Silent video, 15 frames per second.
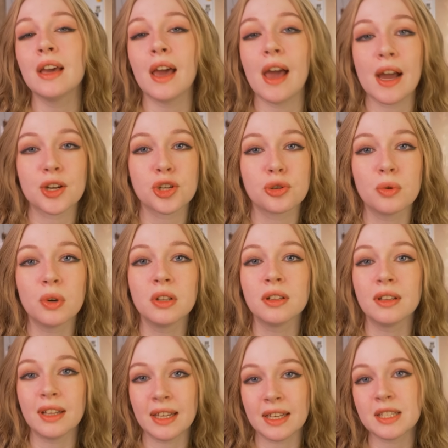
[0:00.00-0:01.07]

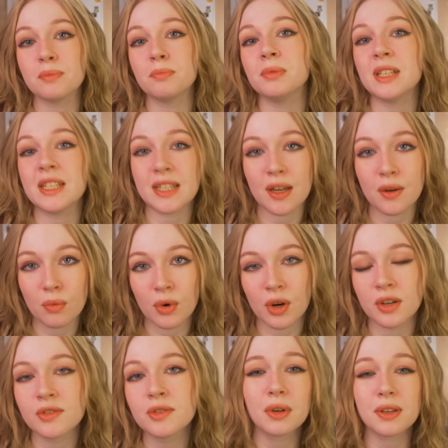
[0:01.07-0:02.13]
actual explicit words,